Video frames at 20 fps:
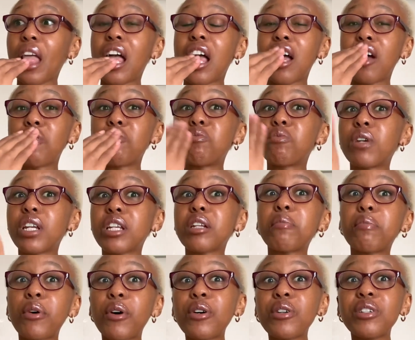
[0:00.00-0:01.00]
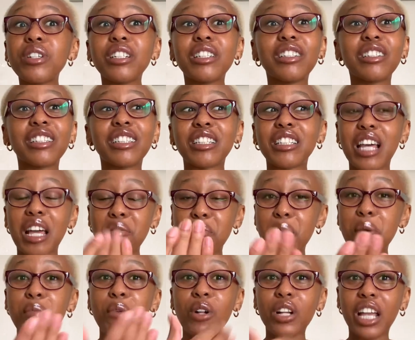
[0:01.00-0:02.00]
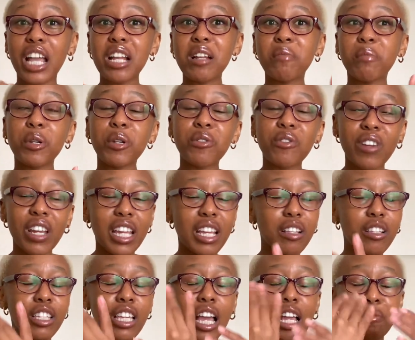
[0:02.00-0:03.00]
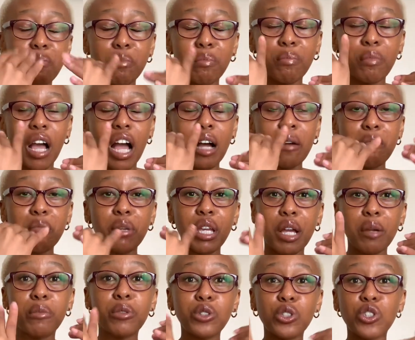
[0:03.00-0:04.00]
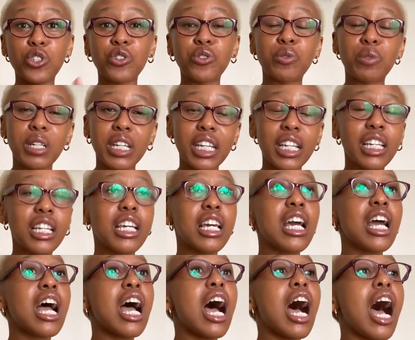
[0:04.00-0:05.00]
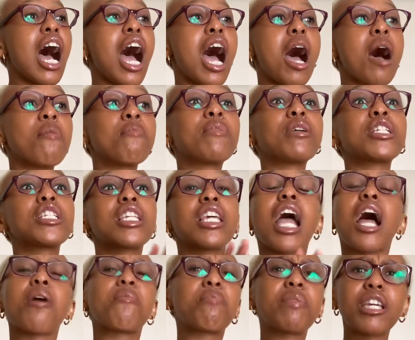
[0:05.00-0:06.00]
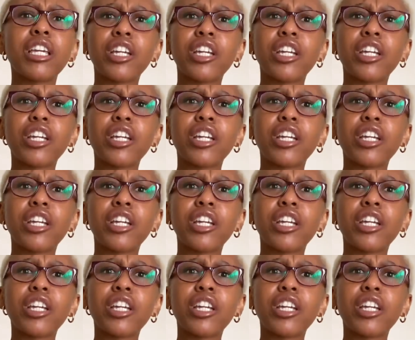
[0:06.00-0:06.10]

readable, that people can be able to read. But yeah, be